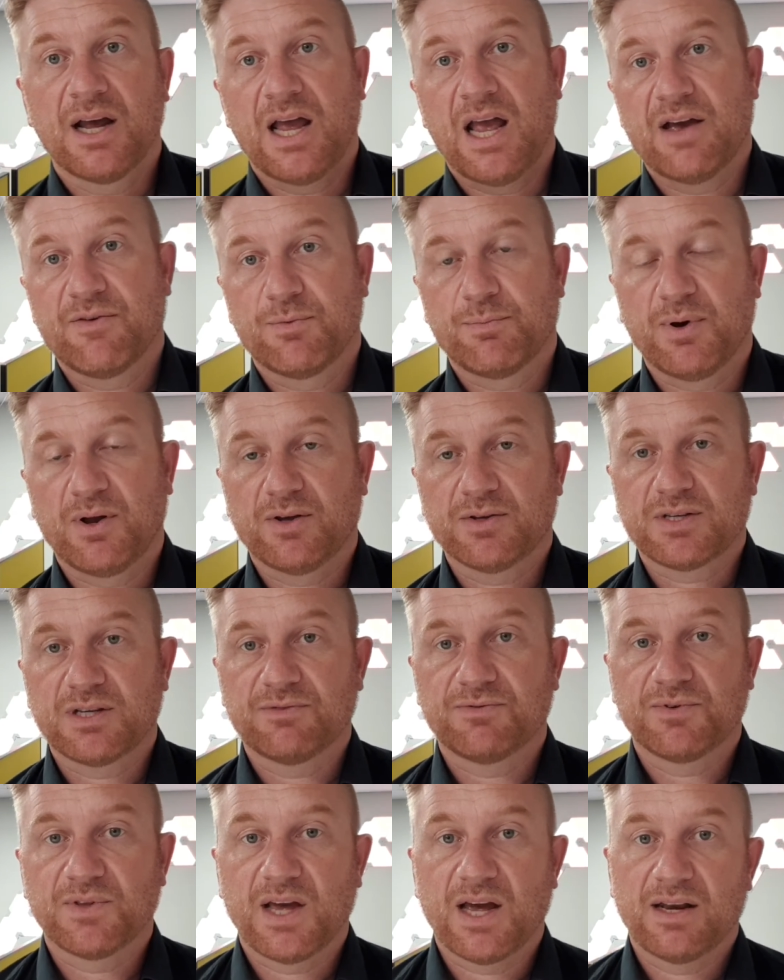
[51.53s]
Have a
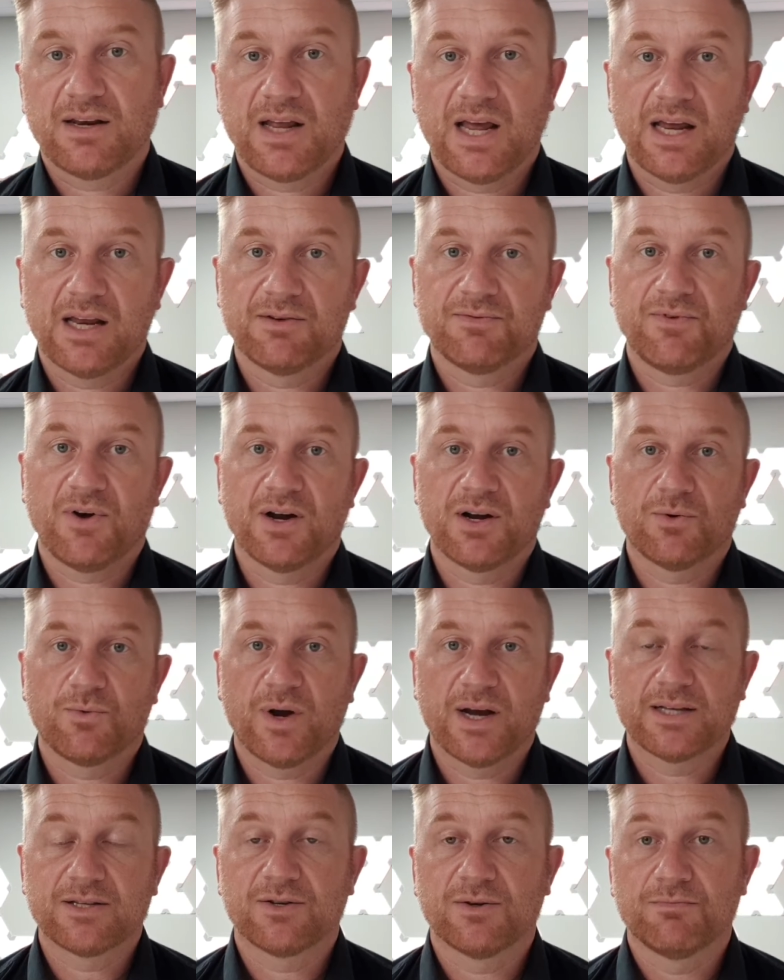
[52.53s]
policy for that and find a
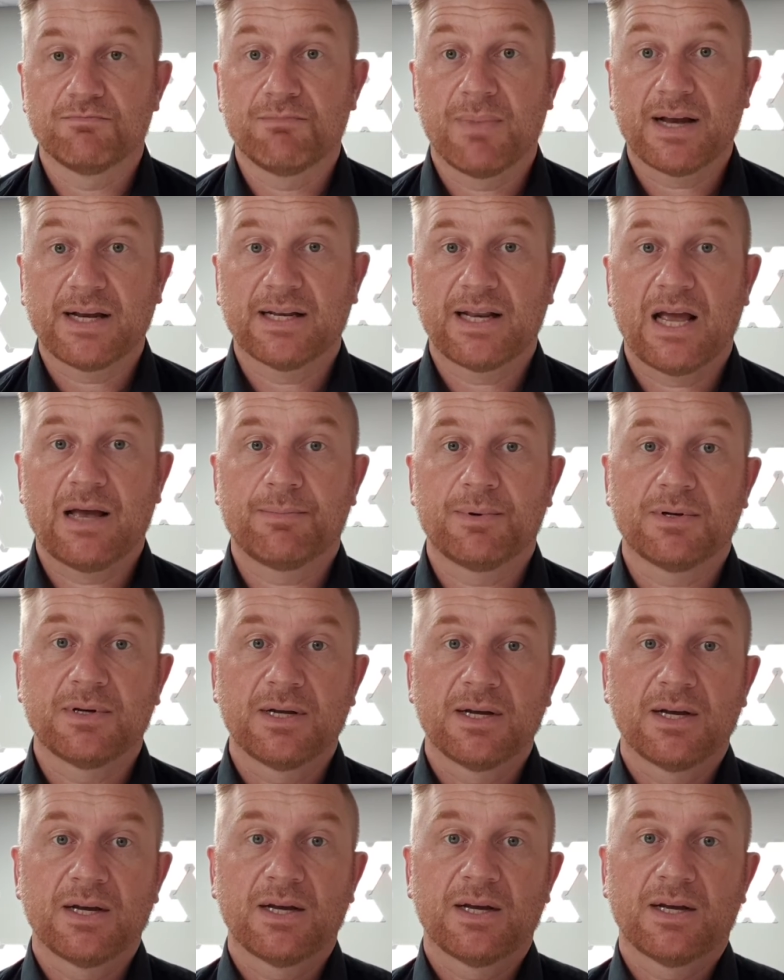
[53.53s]
way to make it happen.
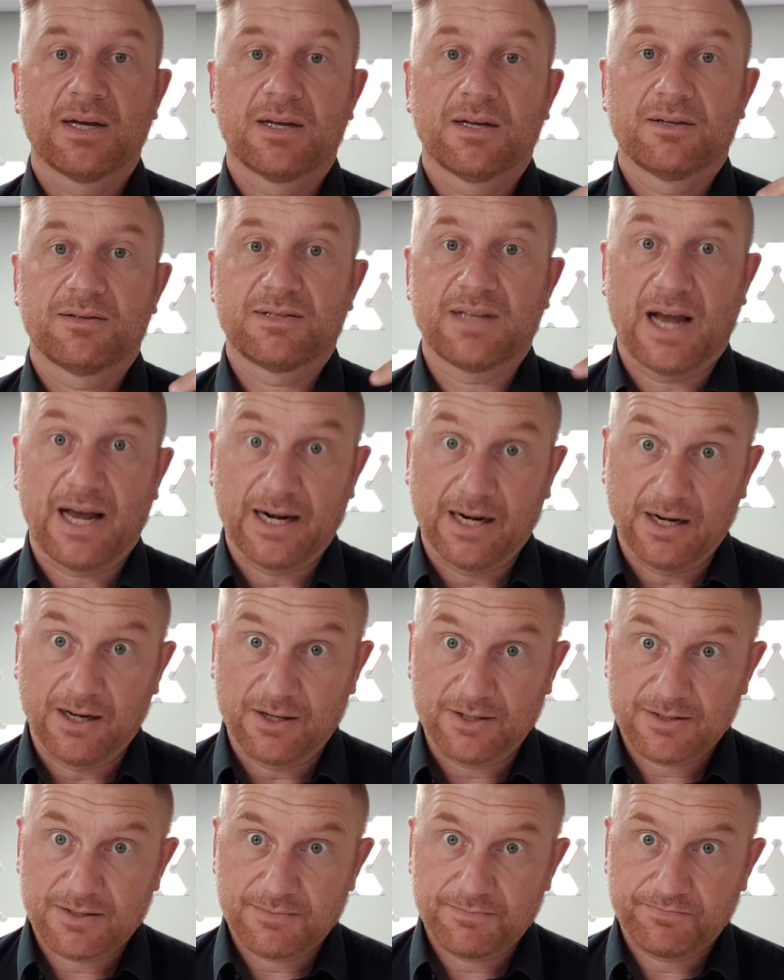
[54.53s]
Data
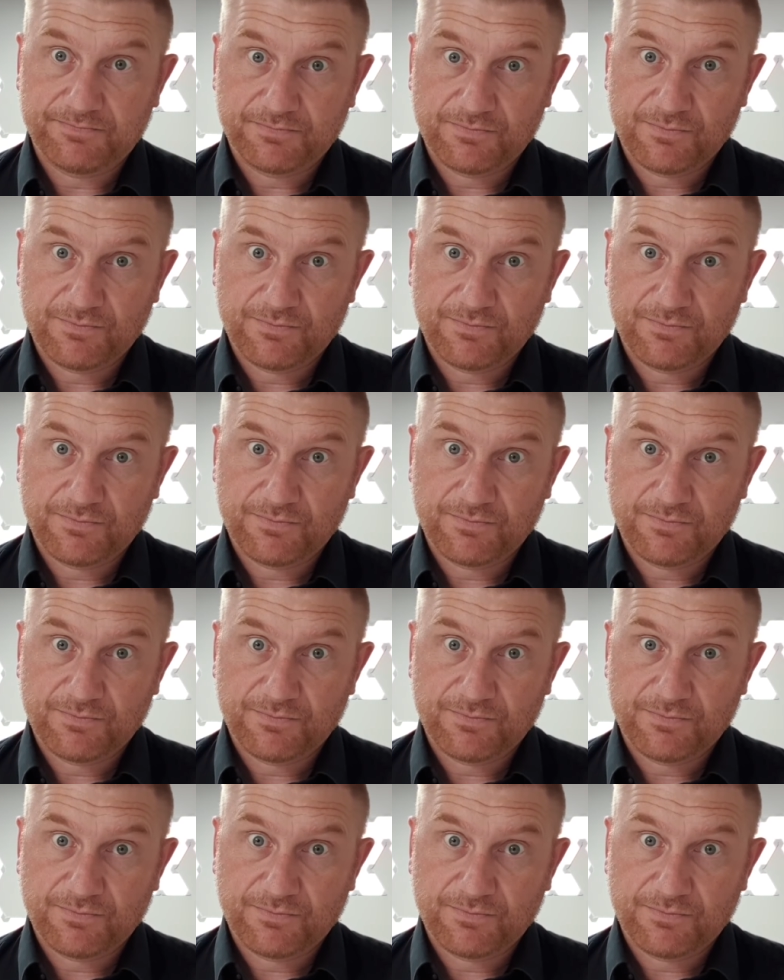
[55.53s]
loss.